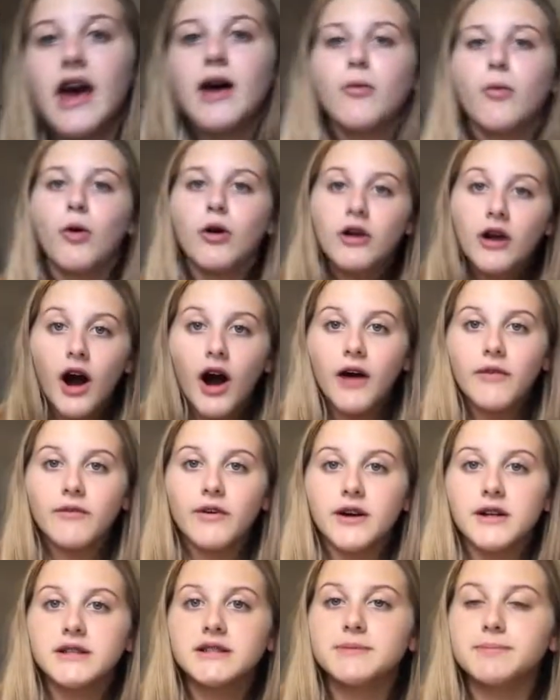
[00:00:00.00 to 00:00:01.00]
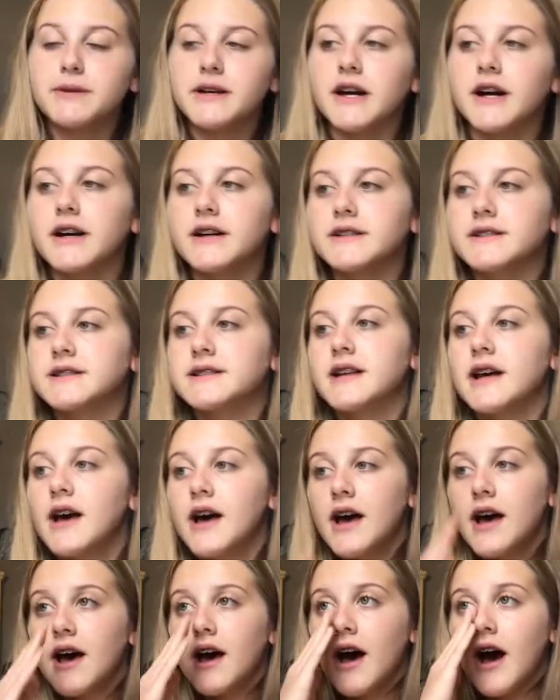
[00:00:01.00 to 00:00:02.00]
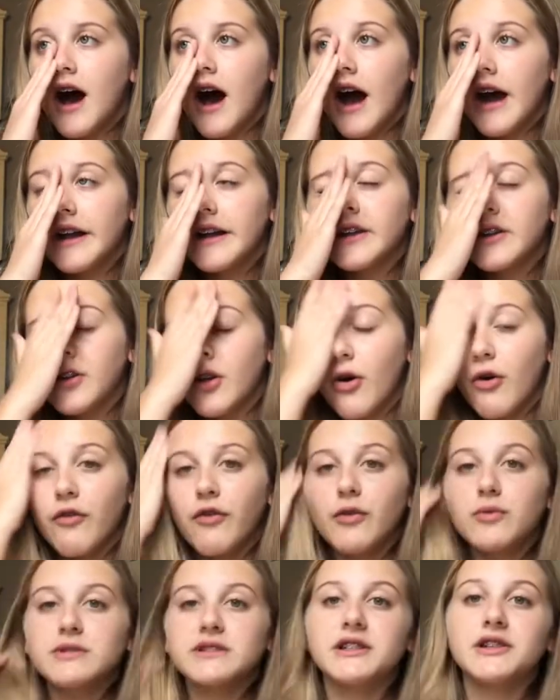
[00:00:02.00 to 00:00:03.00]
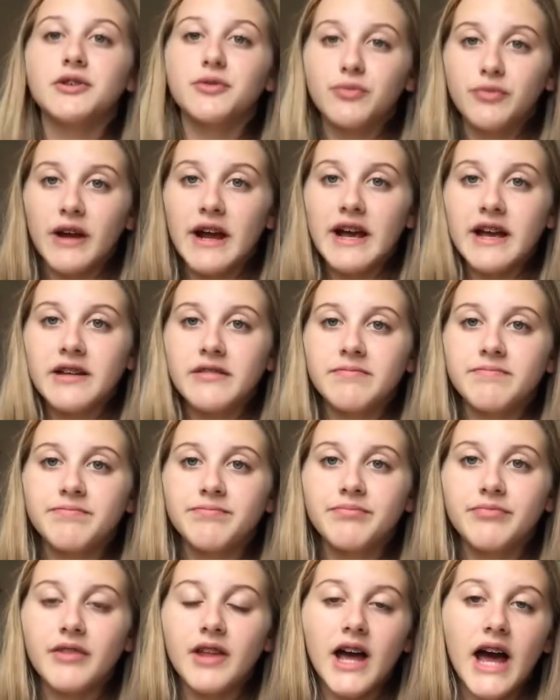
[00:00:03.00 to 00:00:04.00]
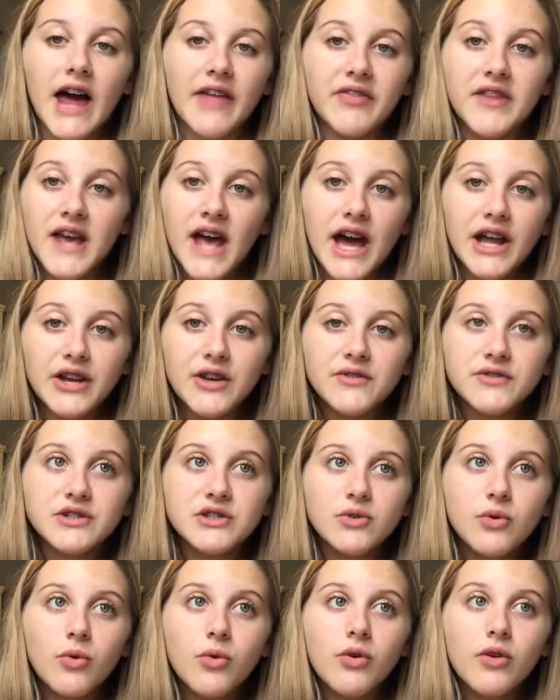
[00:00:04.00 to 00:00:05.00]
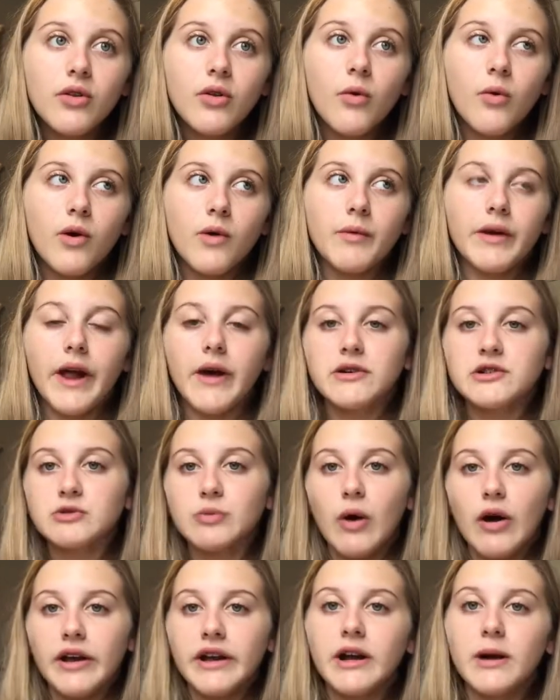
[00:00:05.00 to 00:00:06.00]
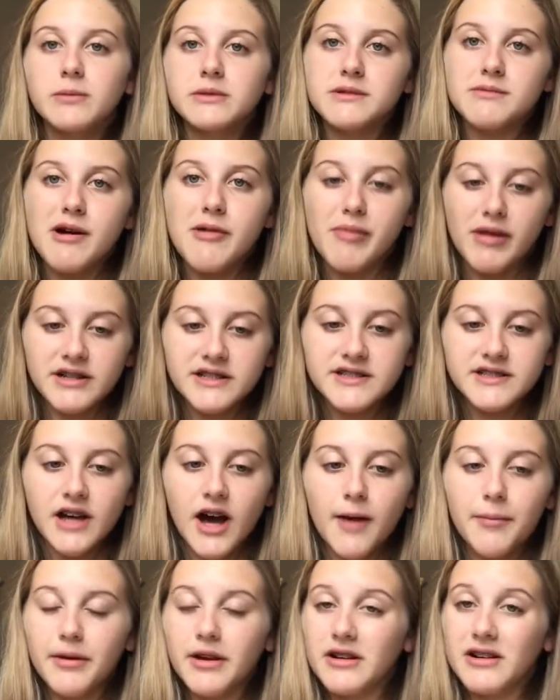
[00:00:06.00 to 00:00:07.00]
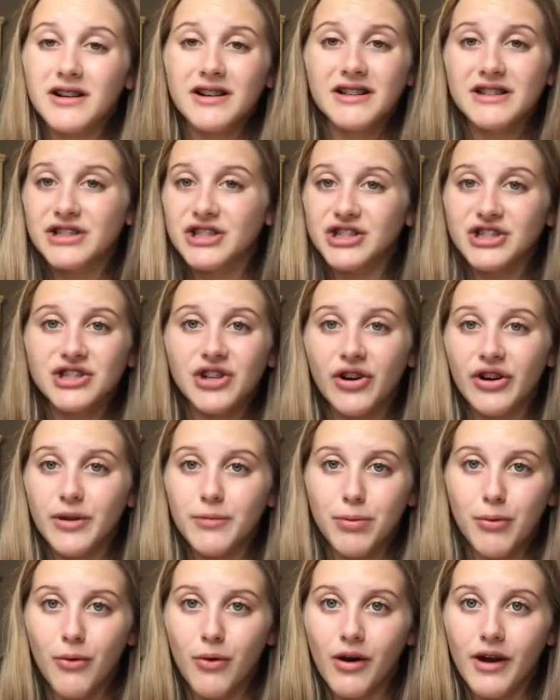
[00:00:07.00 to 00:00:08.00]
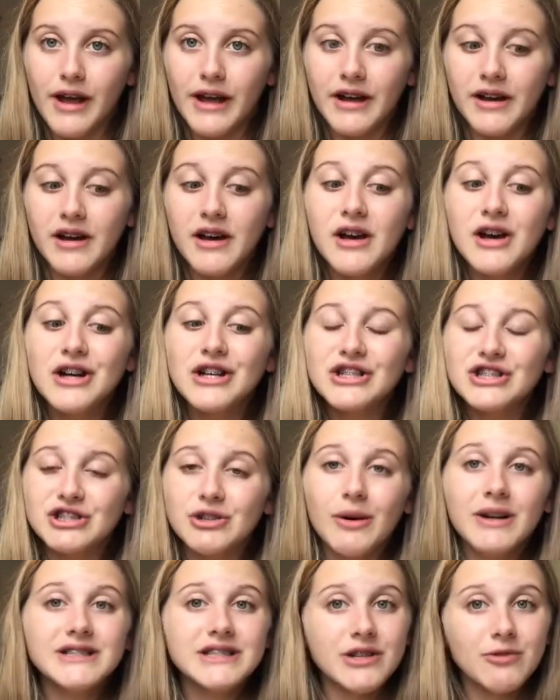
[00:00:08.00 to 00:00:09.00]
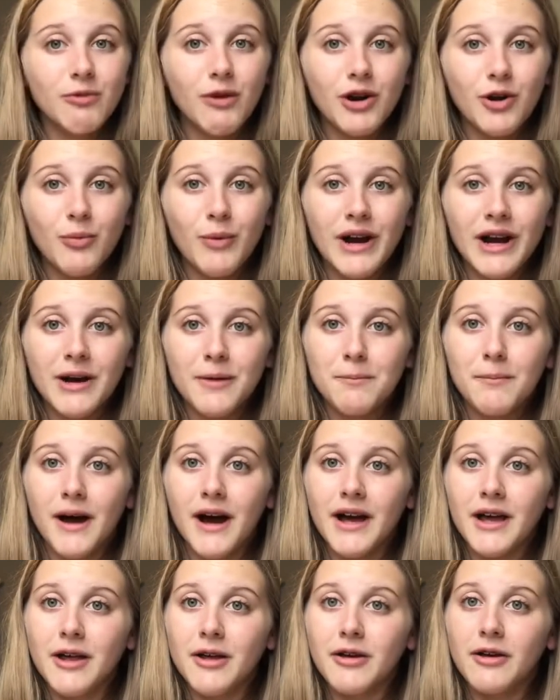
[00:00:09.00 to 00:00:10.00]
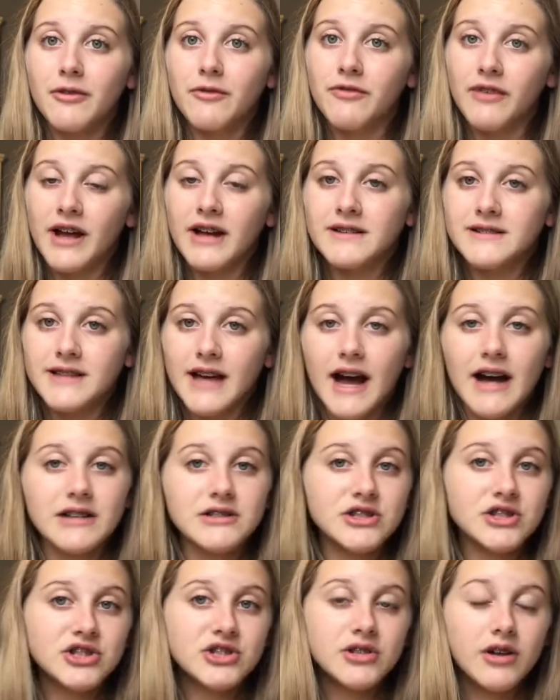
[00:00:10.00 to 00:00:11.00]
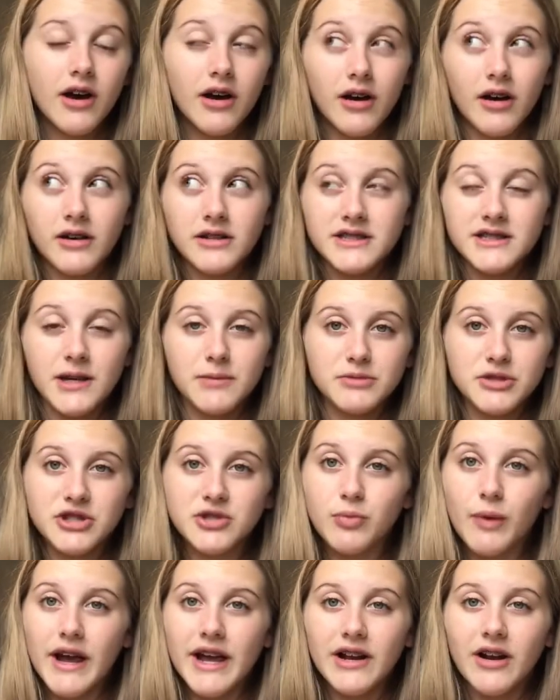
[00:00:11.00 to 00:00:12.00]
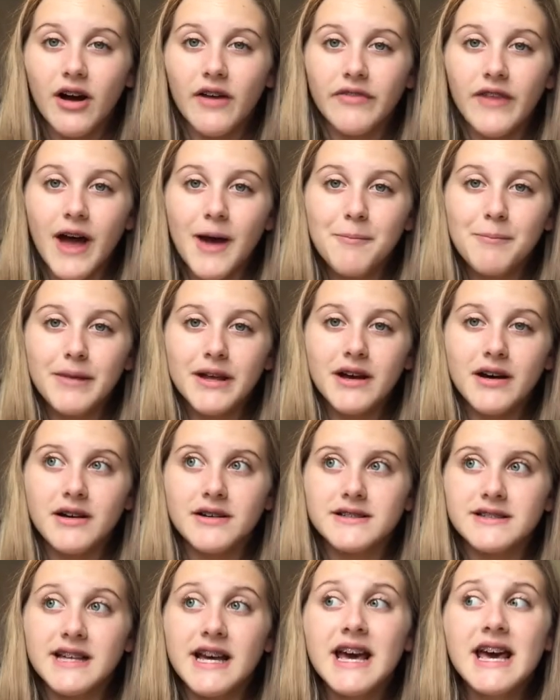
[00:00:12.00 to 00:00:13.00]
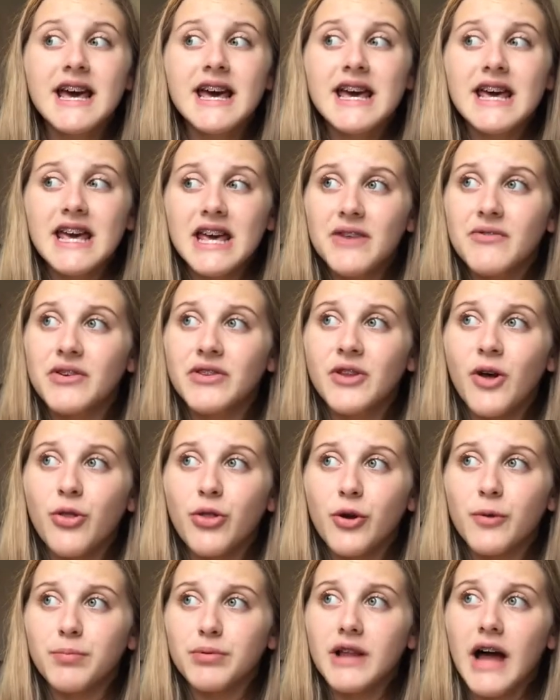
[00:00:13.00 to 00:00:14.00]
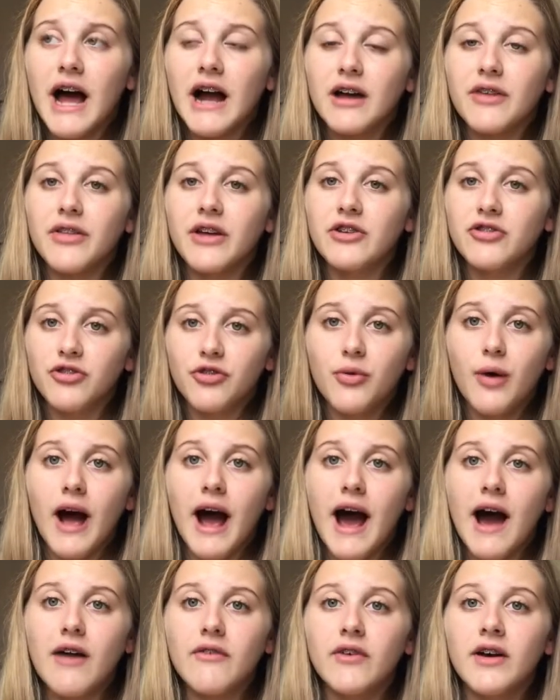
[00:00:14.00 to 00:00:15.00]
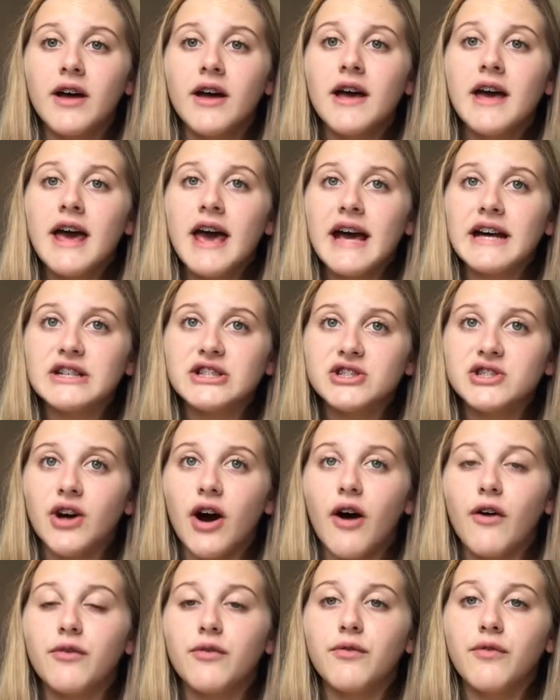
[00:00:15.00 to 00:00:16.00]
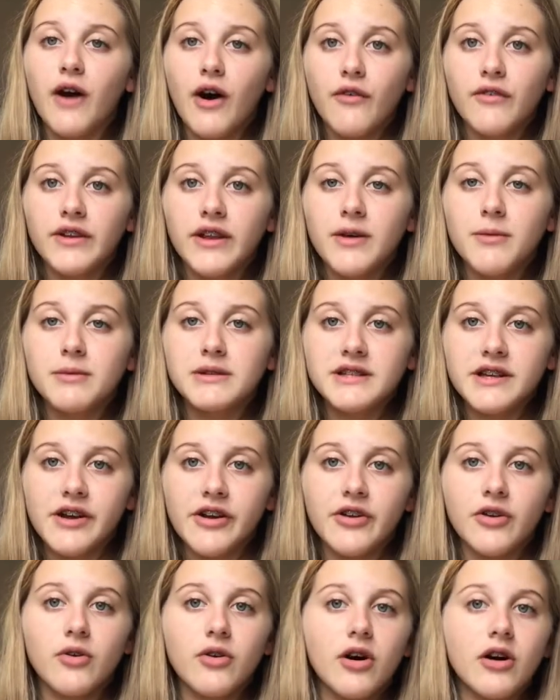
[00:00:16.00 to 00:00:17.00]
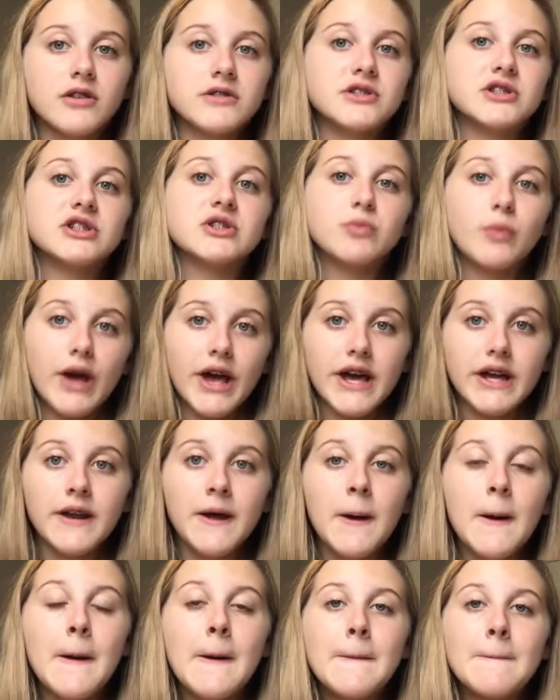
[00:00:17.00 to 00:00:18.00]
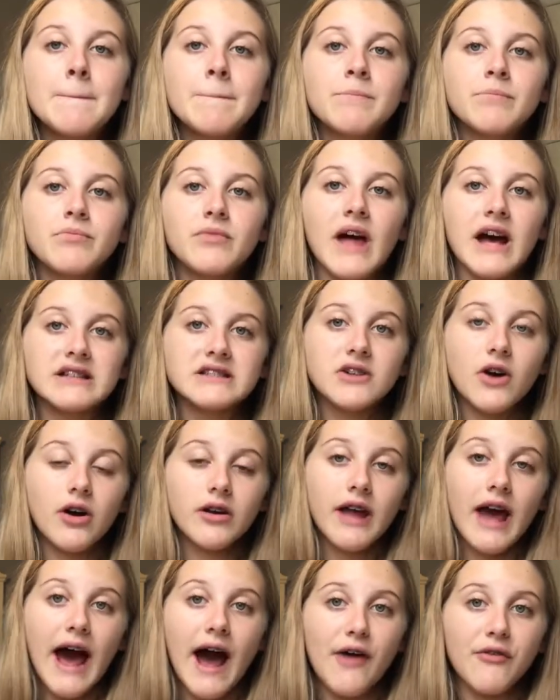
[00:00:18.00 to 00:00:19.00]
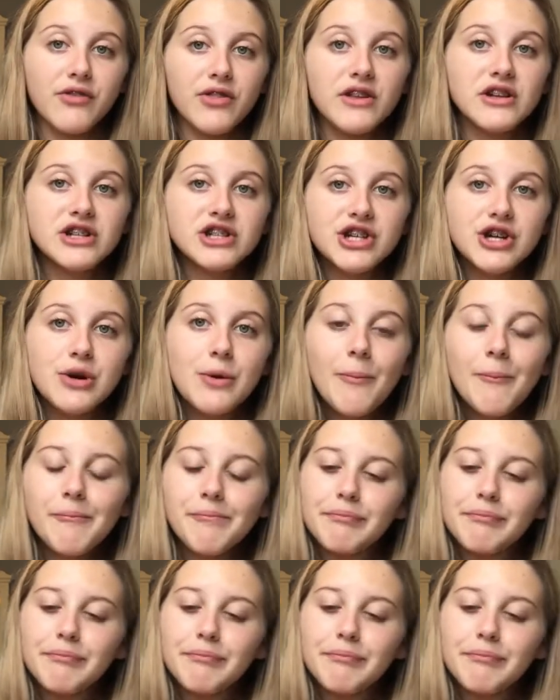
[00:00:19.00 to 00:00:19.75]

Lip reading: I wore Converse because I didn't know if it was going to rain at the end of school or when I was walking up to my bus stop. It could have just started pouring, so I didn't want to wear my Vans that had some suede on them, because even though they're black, they do have a soft velvety material called suede that's on half of the shoe.